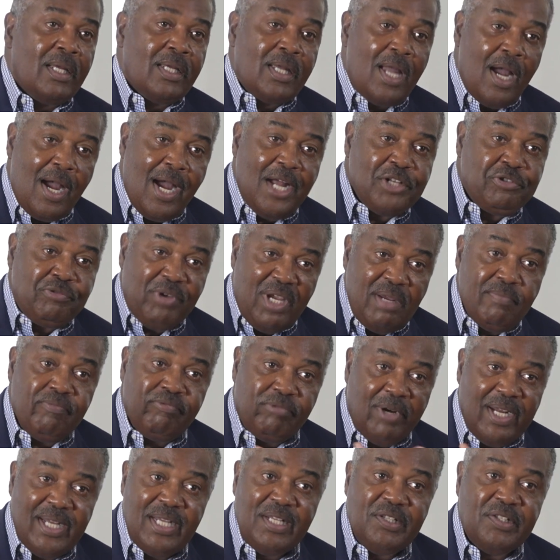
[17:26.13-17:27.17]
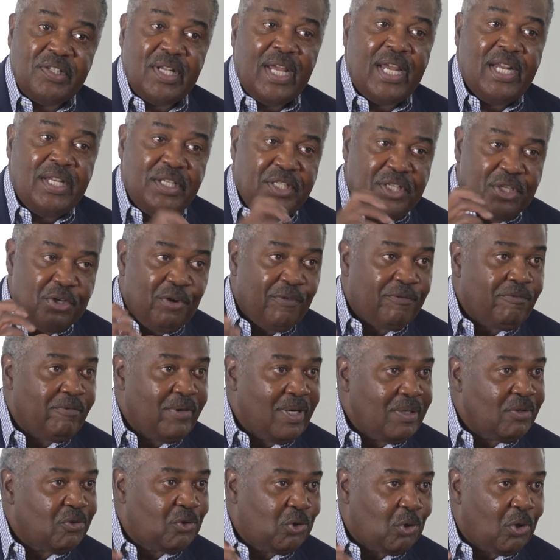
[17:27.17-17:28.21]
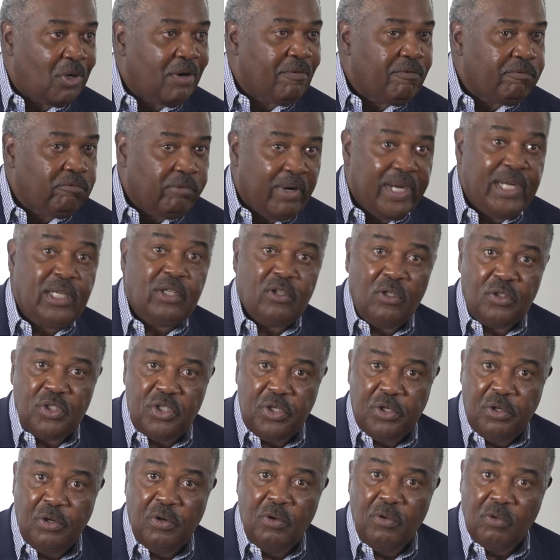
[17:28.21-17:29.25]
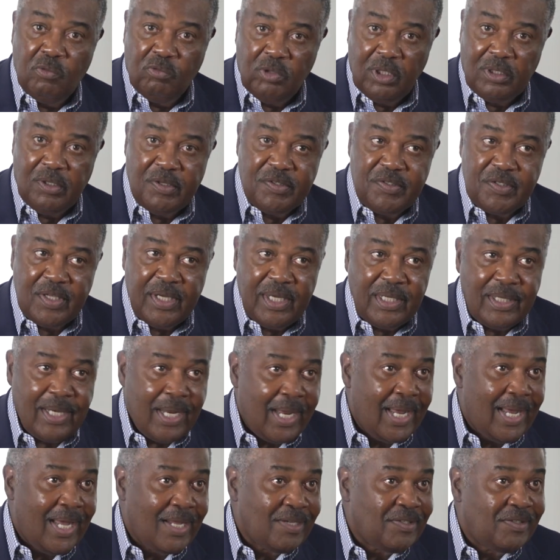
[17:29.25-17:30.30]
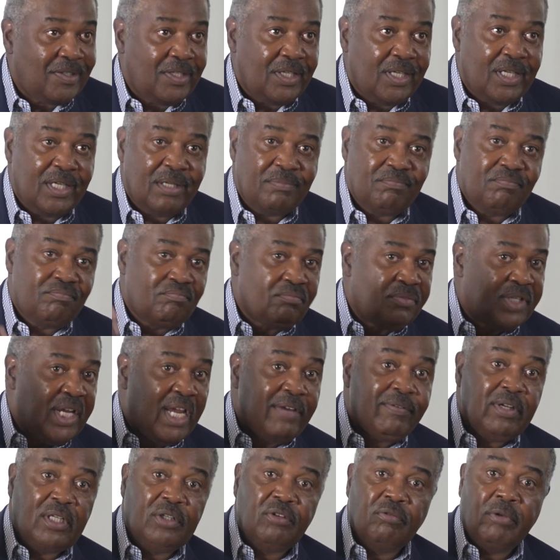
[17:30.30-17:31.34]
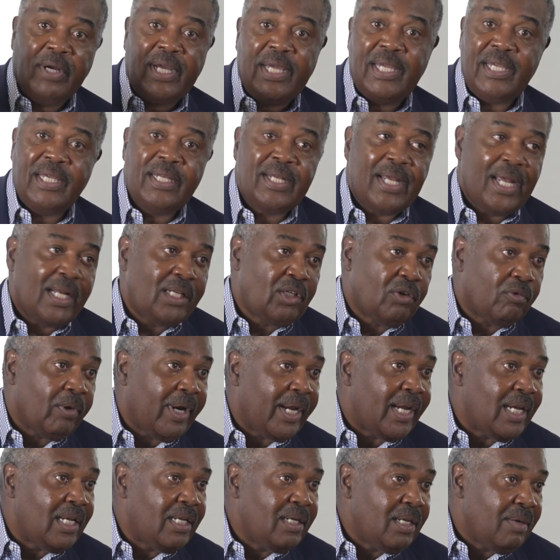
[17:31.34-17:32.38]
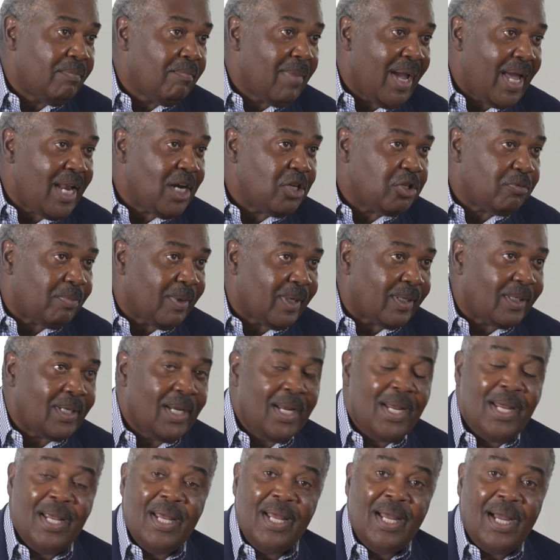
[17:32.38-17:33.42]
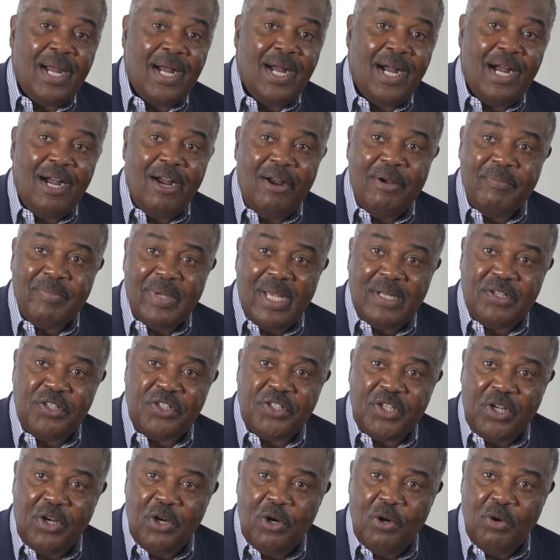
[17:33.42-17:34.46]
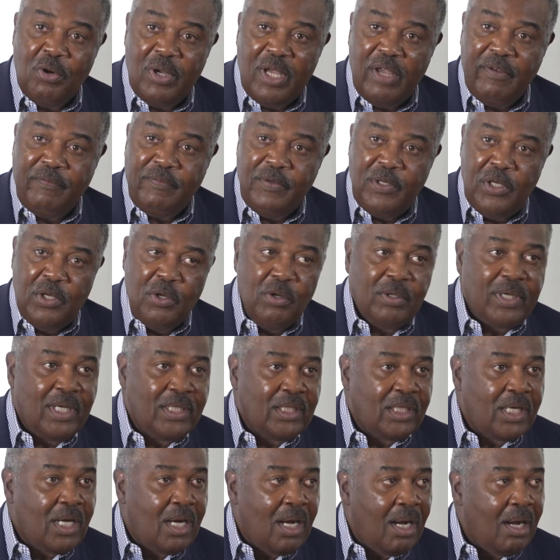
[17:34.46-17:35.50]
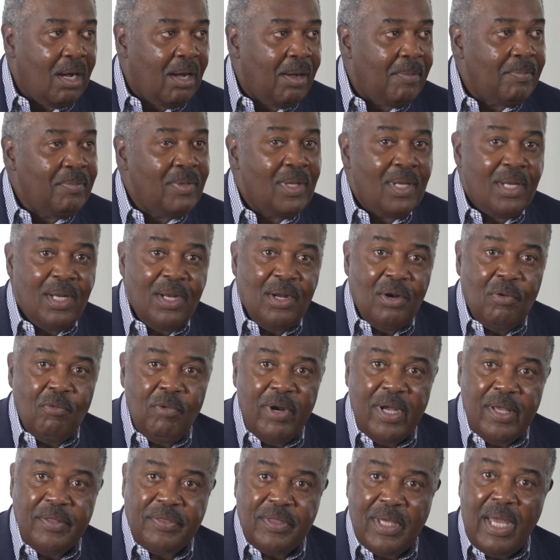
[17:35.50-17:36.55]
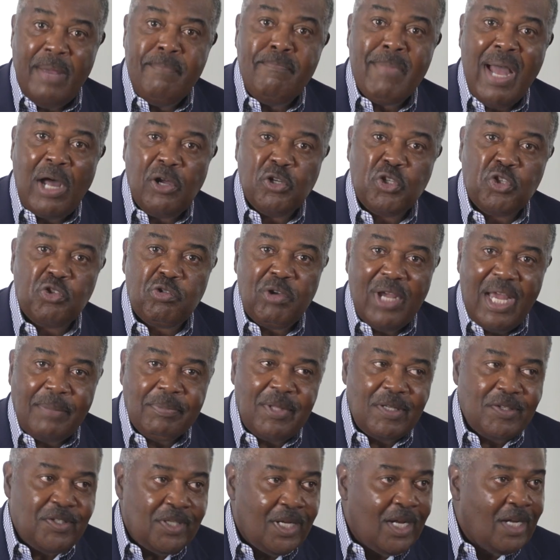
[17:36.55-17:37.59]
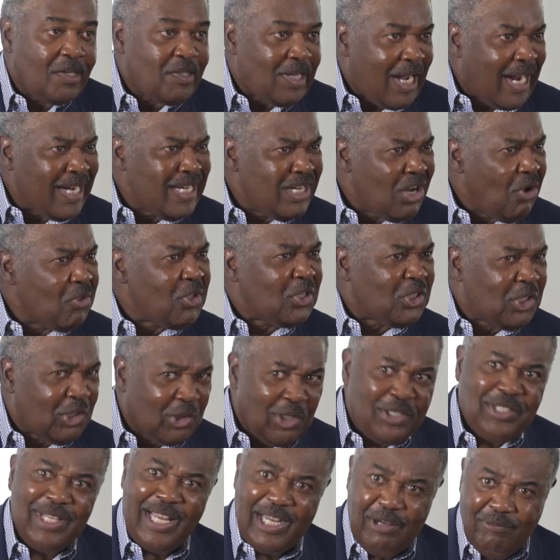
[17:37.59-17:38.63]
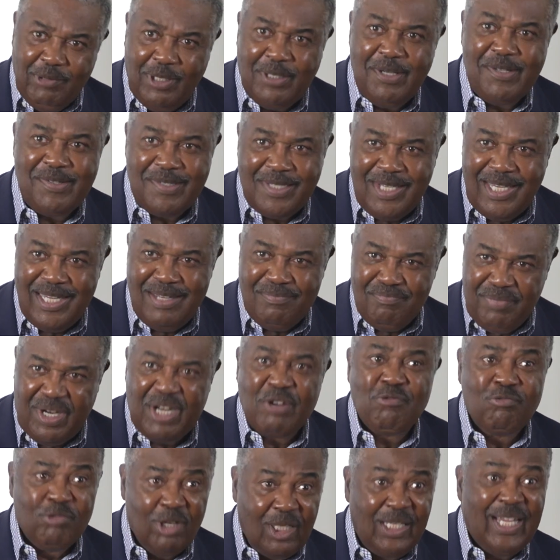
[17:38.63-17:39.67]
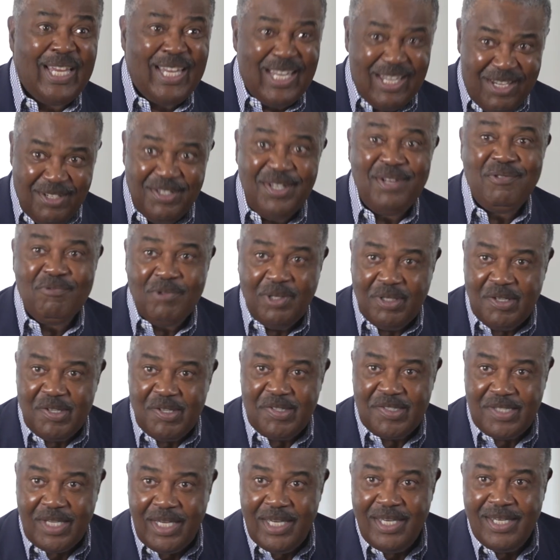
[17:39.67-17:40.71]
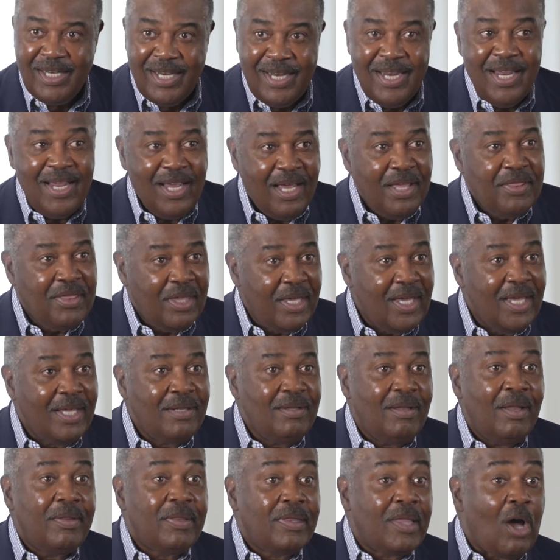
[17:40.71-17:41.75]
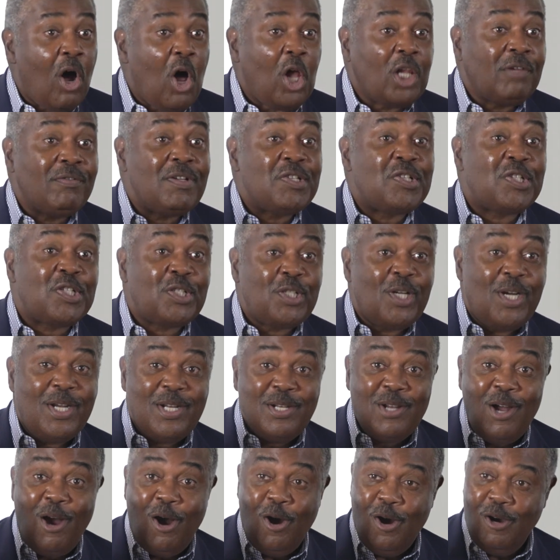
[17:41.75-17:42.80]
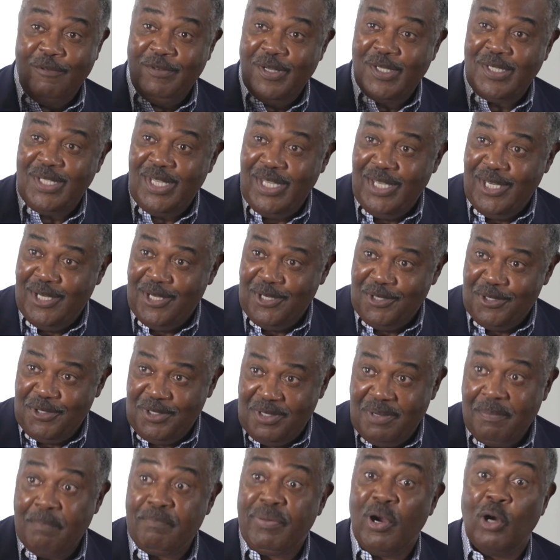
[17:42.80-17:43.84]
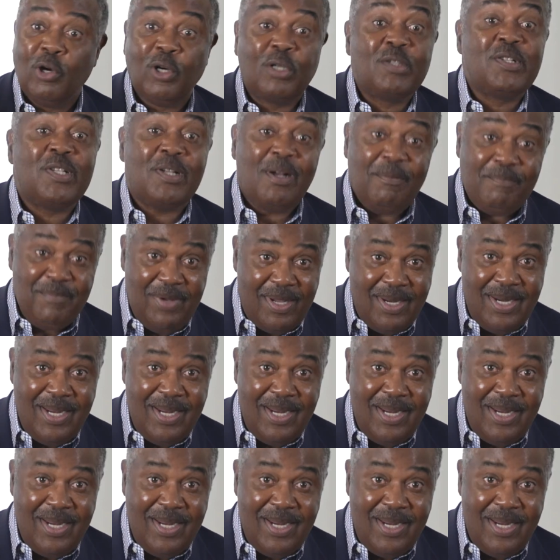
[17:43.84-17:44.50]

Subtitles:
Cadre brings a different sort of wrinkle to real estate, as did David Grain at Grain Management. And so if you can come with a mousetrap that says, I know this looks like real estate, but it really isn't real estate, then all of a sudden Harvard's ears perks up.